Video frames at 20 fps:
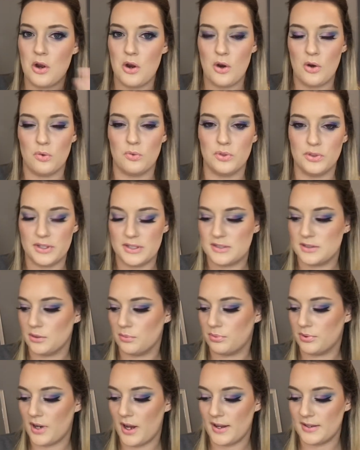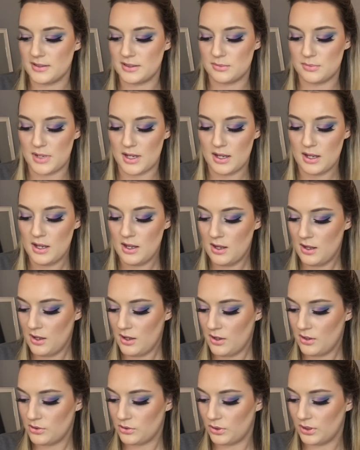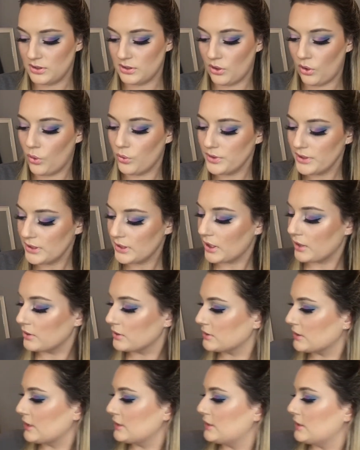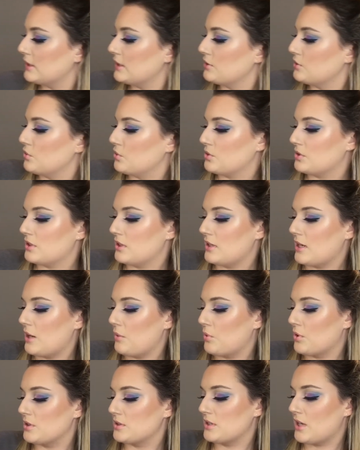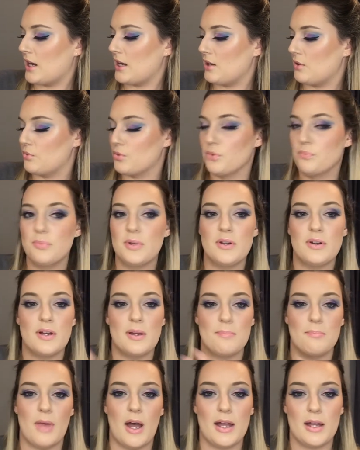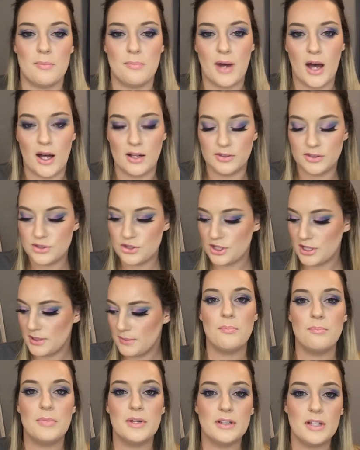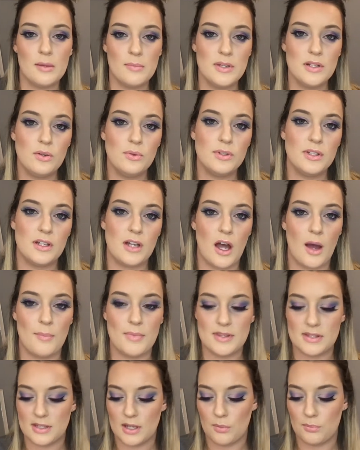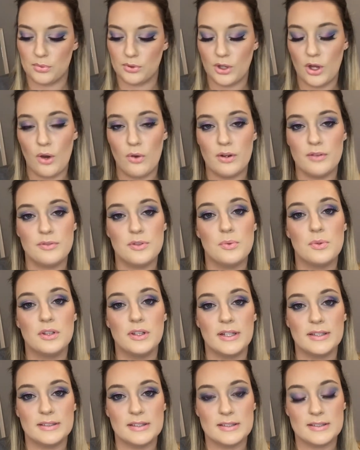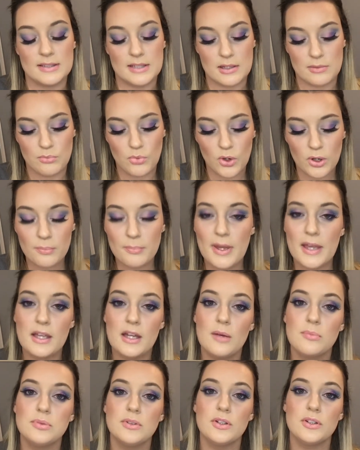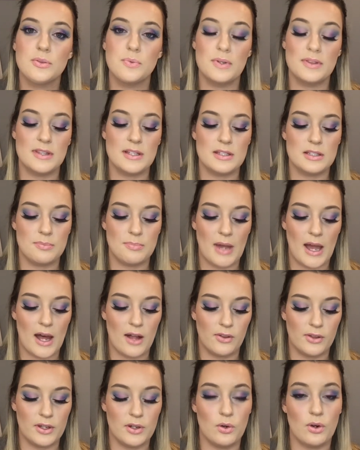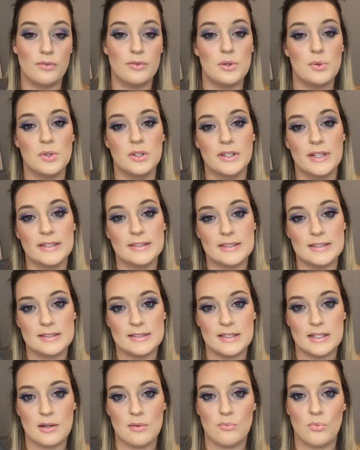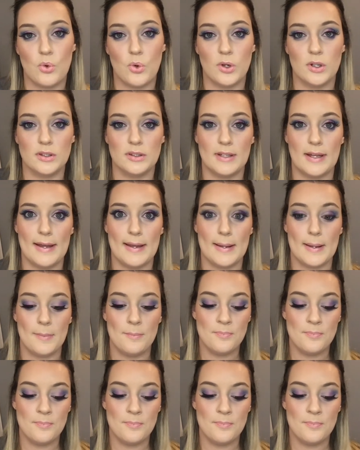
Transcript: really surprised me. So I think the only colors I didn't use today were Diet Root Beer and My Apology. But let me know in the comments down below if you would like to see more makeup looks with this palette, or if you would like to see a more like